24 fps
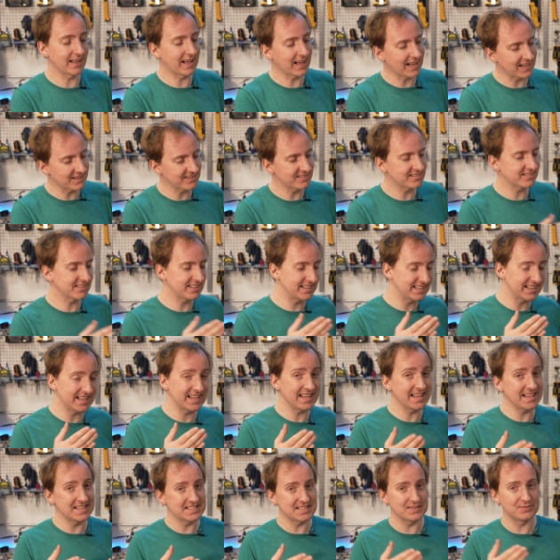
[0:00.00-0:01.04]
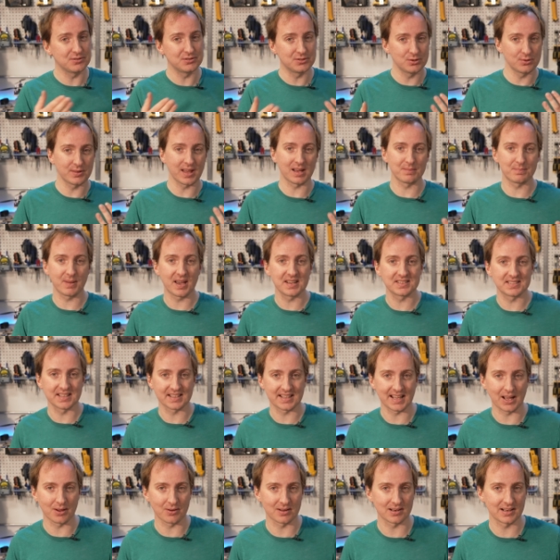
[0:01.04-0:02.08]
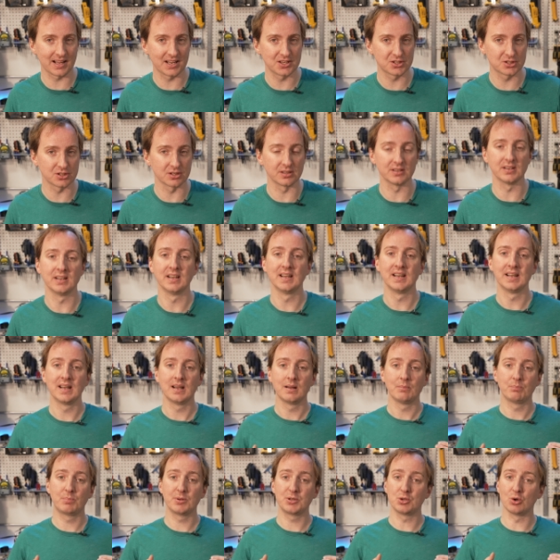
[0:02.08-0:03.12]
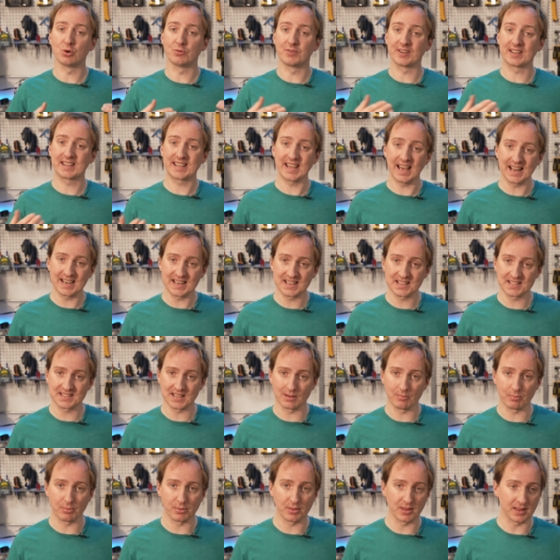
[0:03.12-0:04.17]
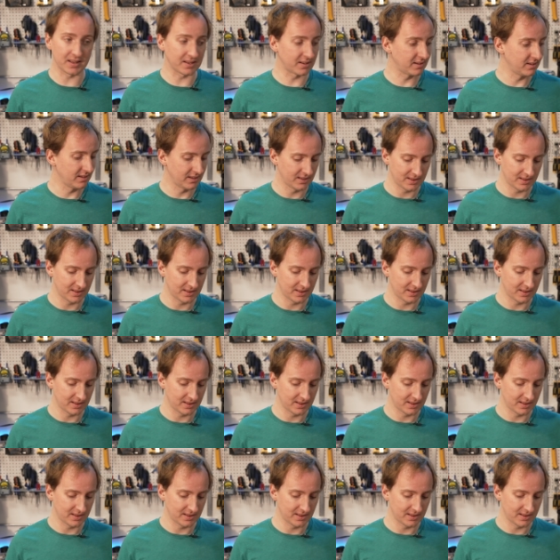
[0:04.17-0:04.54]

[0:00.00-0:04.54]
And it is if you do that basic calculation, but you're forgetting something.